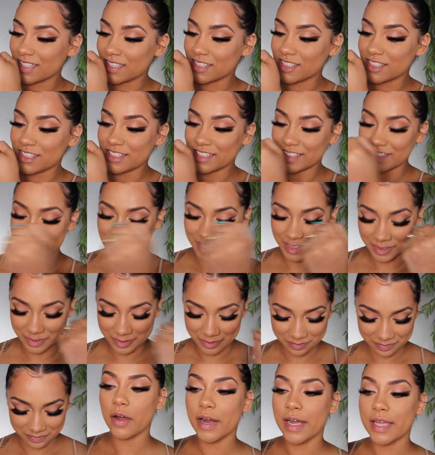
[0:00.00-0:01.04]
She's
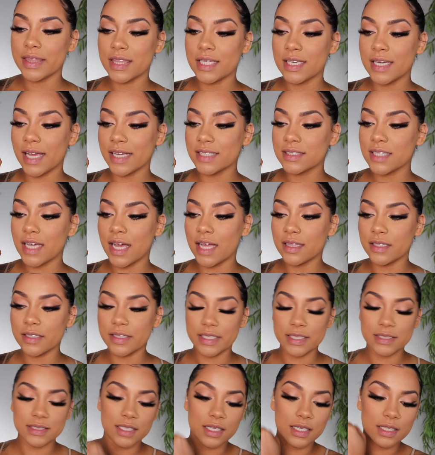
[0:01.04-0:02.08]
cute. All right, the next color
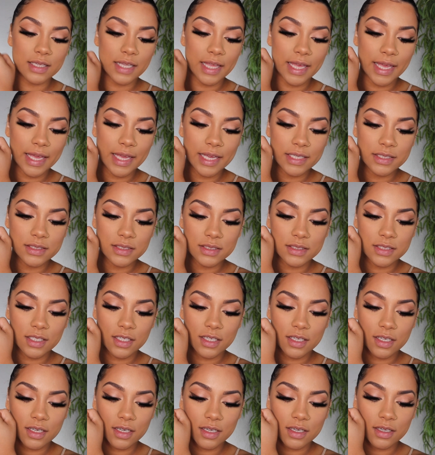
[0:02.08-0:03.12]
is Glazed.
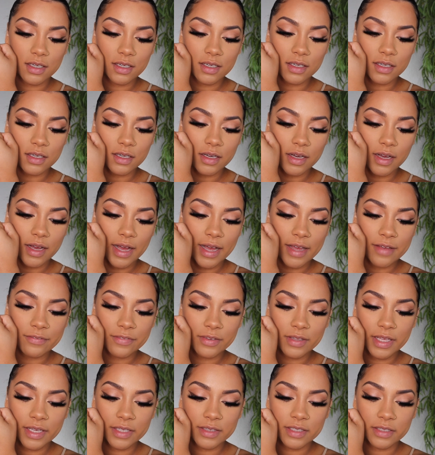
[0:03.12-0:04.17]
I
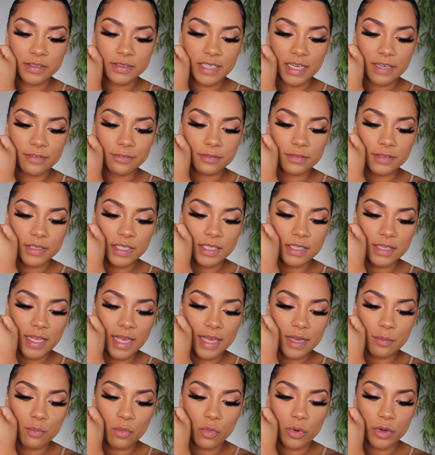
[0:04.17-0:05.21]
feel like there are definitely
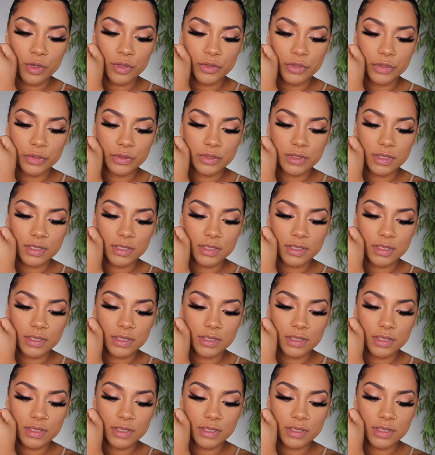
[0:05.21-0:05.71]
like more nudes